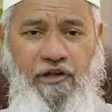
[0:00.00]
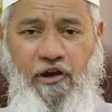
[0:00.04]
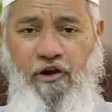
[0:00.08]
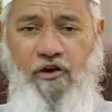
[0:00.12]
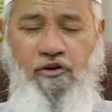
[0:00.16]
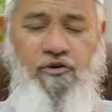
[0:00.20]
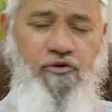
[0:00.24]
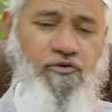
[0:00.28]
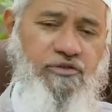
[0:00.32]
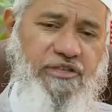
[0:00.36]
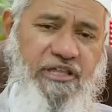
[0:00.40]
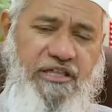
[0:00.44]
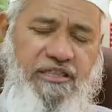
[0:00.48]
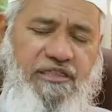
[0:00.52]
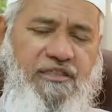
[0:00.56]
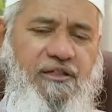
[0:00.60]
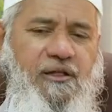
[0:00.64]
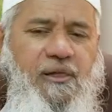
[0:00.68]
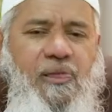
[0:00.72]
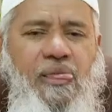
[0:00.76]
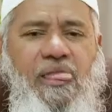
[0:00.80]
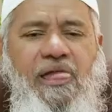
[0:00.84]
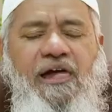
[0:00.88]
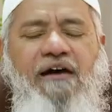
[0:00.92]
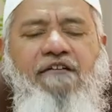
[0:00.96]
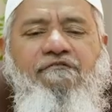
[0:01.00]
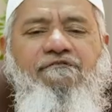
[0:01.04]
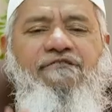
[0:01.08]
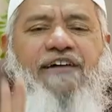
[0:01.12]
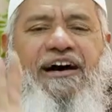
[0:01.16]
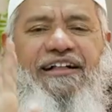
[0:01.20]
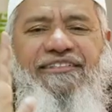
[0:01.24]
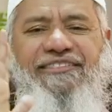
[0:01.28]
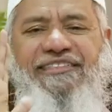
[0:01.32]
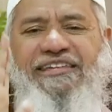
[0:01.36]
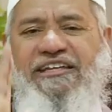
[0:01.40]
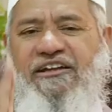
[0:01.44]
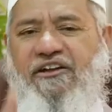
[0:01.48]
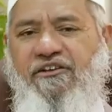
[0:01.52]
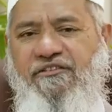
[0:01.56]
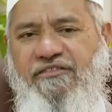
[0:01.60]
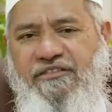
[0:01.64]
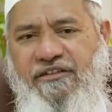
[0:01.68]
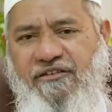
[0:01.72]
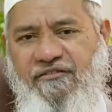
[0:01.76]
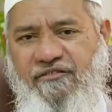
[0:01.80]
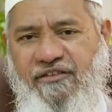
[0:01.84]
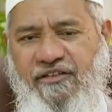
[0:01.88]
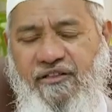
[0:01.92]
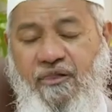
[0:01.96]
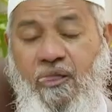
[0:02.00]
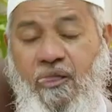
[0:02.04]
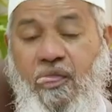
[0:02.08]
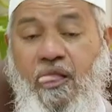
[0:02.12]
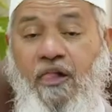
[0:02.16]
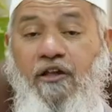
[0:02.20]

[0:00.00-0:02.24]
Cannot do this, fast 3 consecutive days.